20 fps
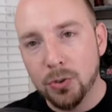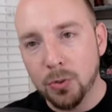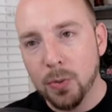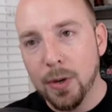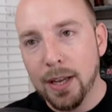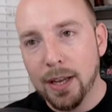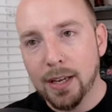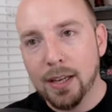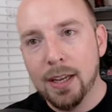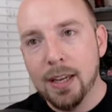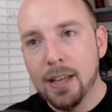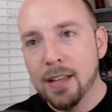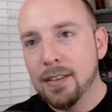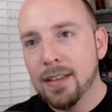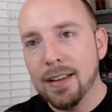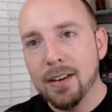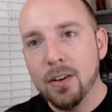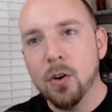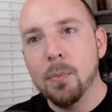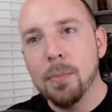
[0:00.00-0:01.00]
Rick
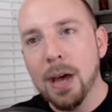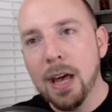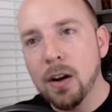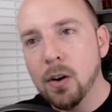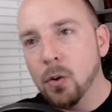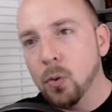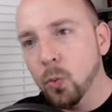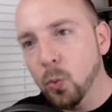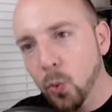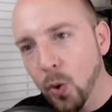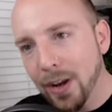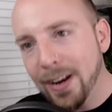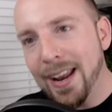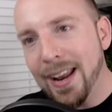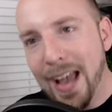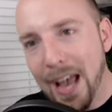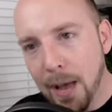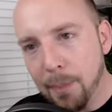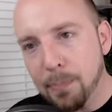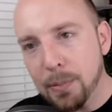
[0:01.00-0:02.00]
that no matter what
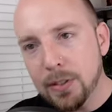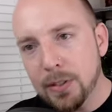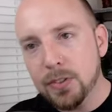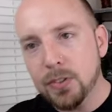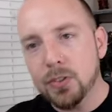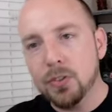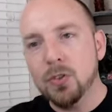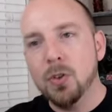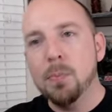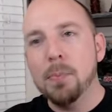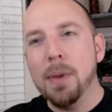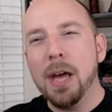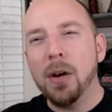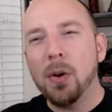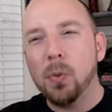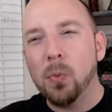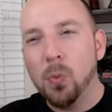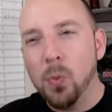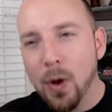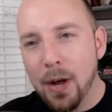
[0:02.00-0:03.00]
happens, no
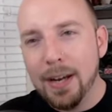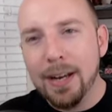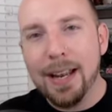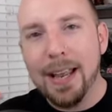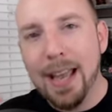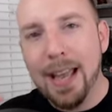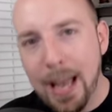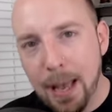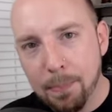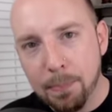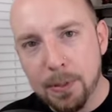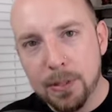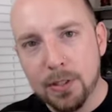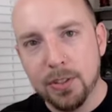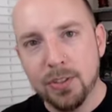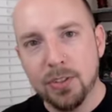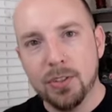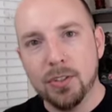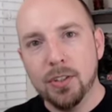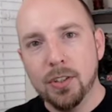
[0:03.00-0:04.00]
matter what happens,